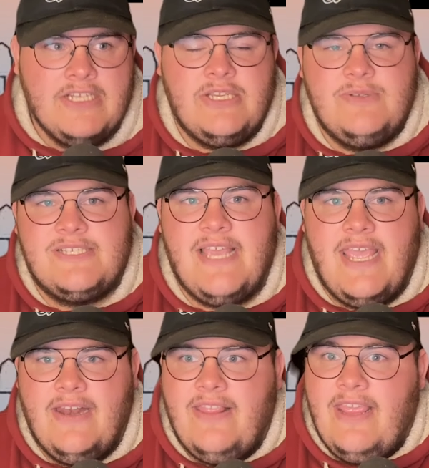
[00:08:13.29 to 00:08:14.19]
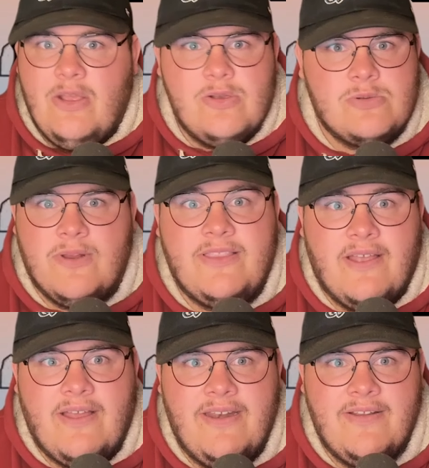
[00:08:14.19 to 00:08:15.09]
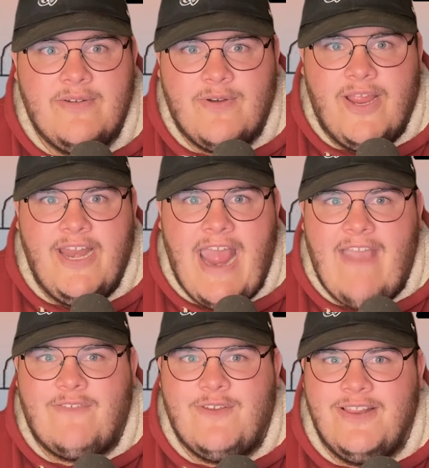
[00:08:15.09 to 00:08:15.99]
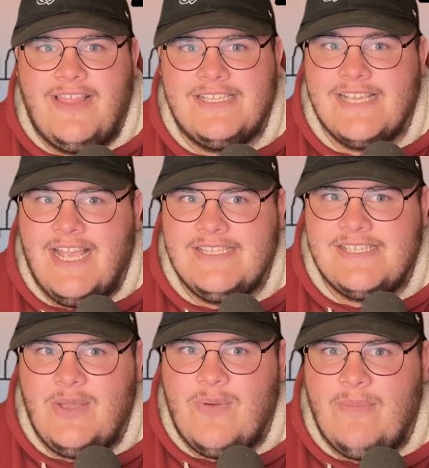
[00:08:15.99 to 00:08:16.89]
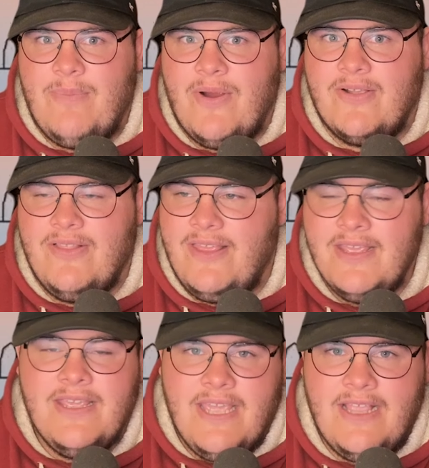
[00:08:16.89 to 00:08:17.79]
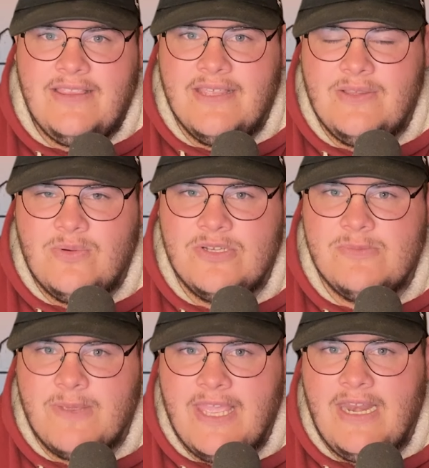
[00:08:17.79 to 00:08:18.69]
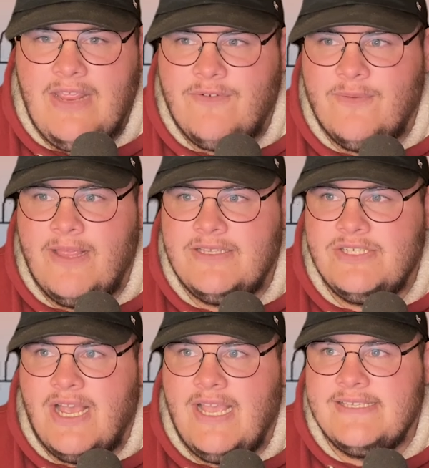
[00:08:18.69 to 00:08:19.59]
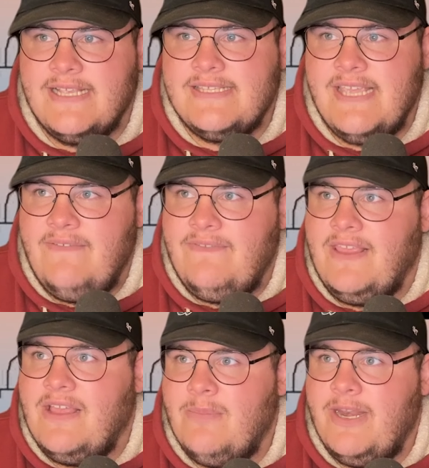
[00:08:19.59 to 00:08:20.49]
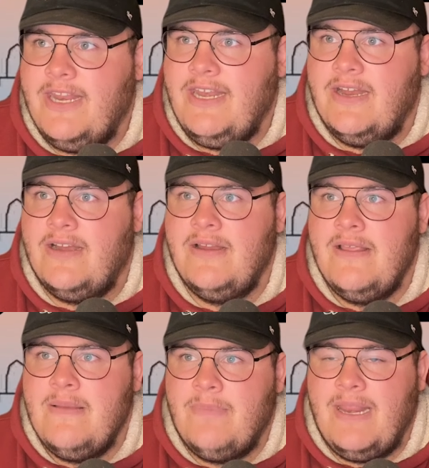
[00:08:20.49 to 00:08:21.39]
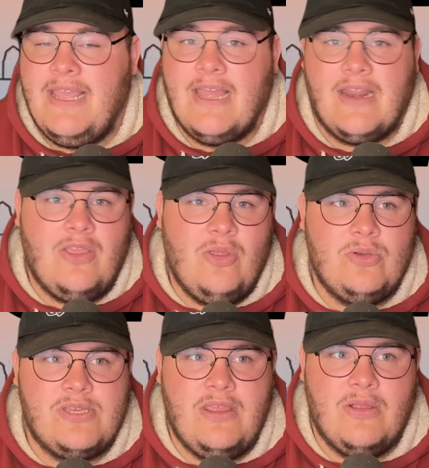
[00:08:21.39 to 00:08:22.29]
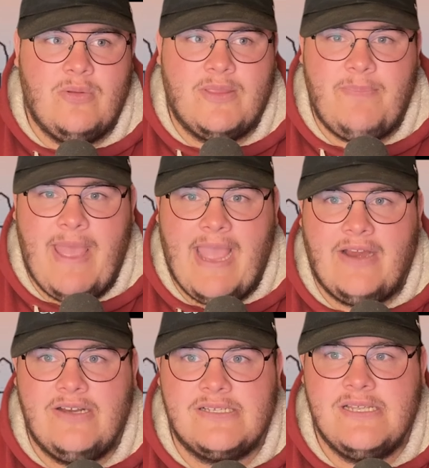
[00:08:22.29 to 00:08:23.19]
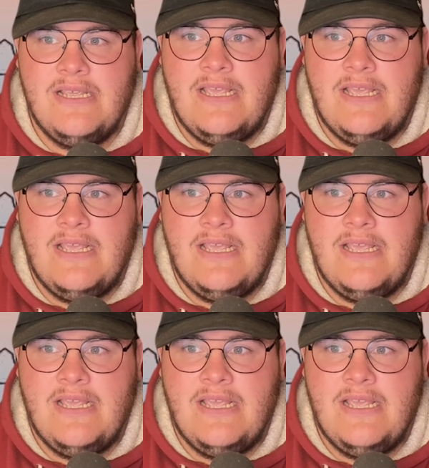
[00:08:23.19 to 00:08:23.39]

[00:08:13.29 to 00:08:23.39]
she was saying the Eagles weren't done, right, after they signed Saquon Barkley, hinting towards McKinney from the Giants, that safety coming in here. But he got a huge deal with the Packers.